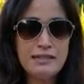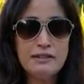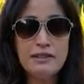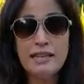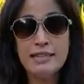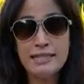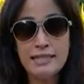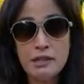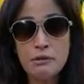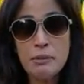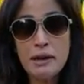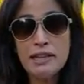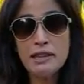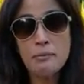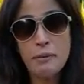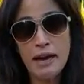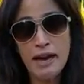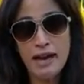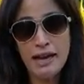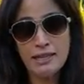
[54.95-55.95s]
they still make
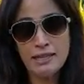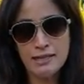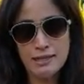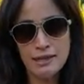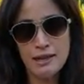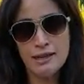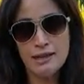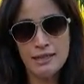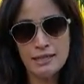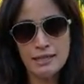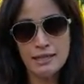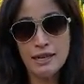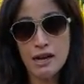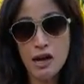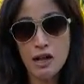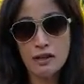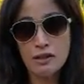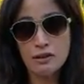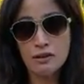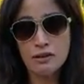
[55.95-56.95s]
the bag, just not this
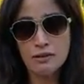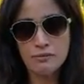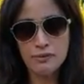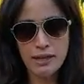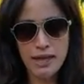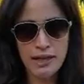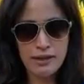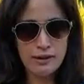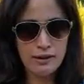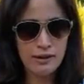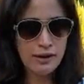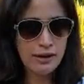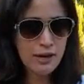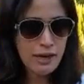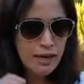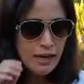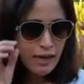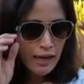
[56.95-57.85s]
color of leather.